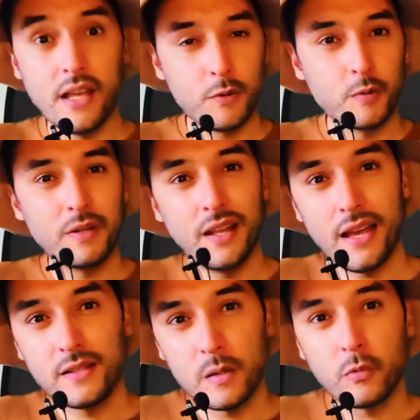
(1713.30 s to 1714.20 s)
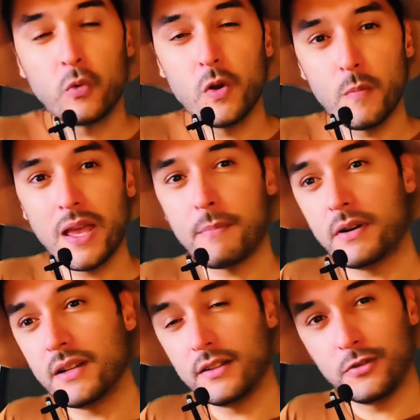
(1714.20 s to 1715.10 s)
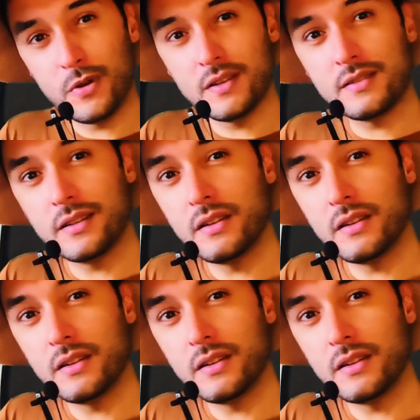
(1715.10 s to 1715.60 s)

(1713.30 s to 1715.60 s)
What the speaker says: That would be nice, some crew member that trusted